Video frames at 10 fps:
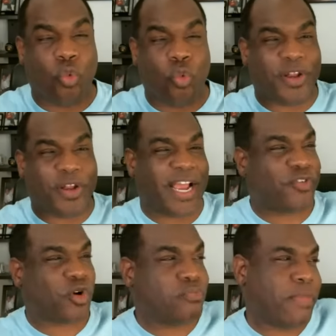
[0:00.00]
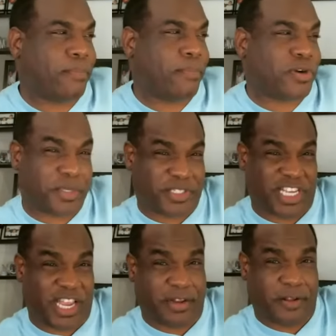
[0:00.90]
when they have their own membership
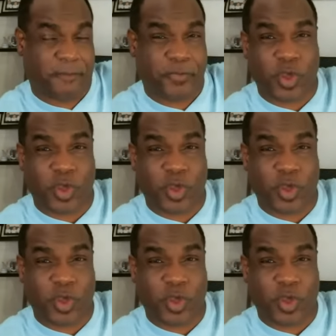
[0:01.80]
site